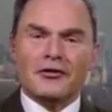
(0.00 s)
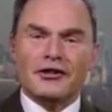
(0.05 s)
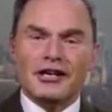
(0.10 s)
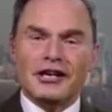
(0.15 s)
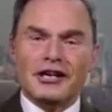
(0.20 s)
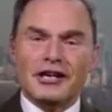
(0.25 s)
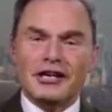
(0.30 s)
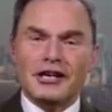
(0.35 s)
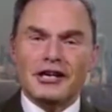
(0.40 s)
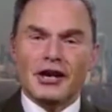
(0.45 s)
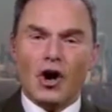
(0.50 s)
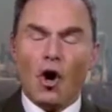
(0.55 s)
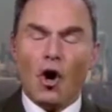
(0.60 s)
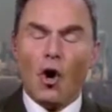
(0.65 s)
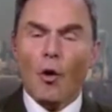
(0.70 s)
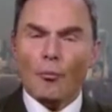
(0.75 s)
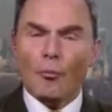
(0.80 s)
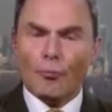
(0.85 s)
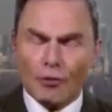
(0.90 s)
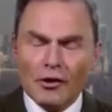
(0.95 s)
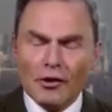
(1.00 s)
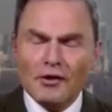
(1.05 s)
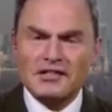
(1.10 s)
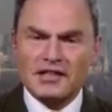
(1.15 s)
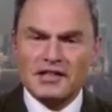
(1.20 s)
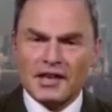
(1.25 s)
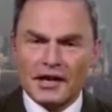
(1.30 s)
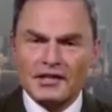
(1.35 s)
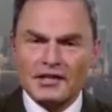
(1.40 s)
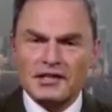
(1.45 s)
The whole
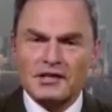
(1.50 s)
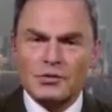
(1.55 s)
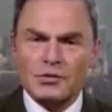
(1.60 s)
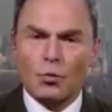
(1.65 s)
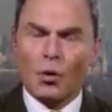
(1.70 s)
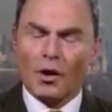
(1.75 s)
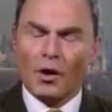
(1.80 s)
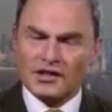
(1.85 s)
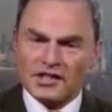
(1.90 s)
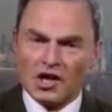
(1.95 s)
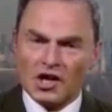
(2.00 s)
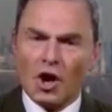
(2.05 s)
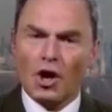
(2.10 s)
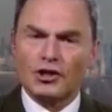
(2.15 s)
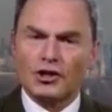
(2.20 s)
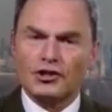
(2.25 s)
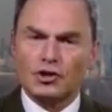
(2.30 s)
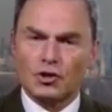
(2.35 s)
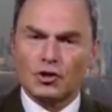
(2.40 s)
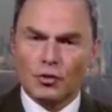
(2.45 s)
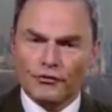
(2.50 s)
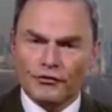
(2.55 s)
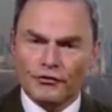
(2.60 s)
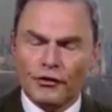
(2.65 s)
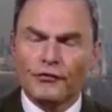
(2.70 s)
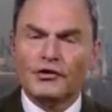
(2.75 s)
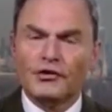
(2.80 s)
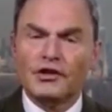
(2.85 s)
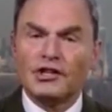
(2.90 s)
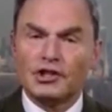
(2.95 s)
process, once Article
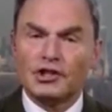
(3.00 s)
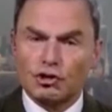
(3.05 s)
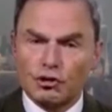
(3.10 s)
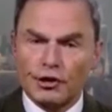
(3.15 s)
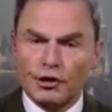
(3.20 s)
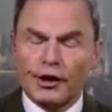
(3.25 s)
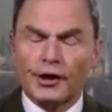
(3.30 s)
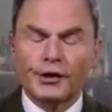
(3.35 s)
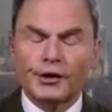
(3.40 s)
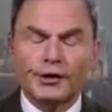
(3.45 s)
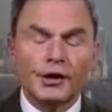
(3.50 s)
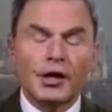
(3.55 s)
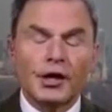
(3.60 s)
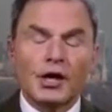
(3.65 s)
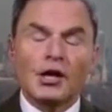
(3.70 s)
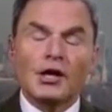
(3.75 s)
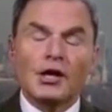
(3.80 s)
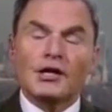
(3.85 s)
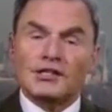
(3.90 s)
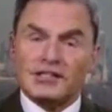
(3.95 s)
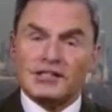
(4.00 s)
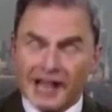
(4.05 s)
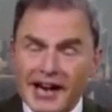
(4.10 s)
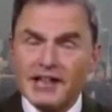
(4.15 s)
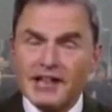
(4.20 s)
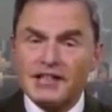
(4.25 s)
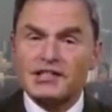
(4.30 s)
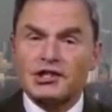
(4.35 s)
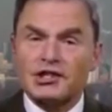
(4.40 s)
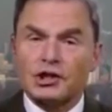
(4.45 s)
50 is triggered,
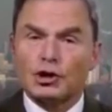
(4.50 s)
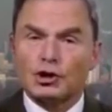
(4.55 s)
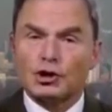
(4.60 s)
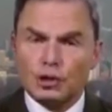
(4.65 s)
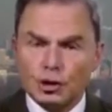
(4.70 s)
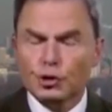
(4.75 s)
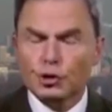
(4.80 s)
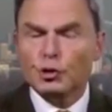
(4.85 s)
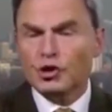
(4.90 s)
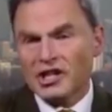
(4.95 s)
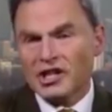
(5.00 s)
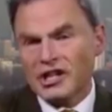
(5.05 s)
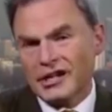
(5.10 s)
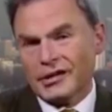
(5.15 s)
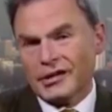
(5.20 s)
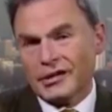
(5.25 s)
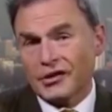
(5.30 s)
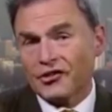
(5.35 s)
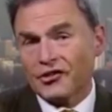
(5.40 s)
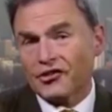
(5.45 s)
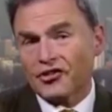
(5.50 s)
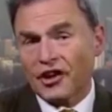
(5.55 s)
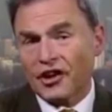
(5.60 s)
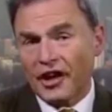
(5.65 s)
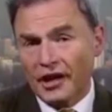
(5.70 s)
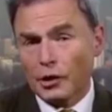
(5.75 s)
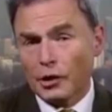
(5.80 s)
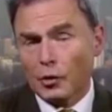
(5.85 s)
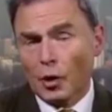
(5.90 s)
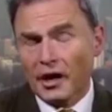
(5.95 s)
takes 2 years
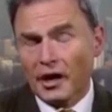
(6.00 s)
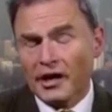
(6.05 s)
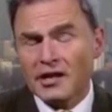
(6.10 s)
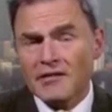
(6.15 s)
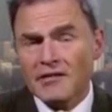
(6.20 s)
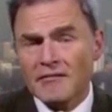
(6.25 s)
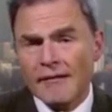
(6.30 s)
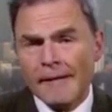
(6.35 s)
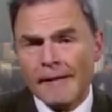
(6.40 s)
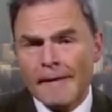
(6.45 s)
anyway.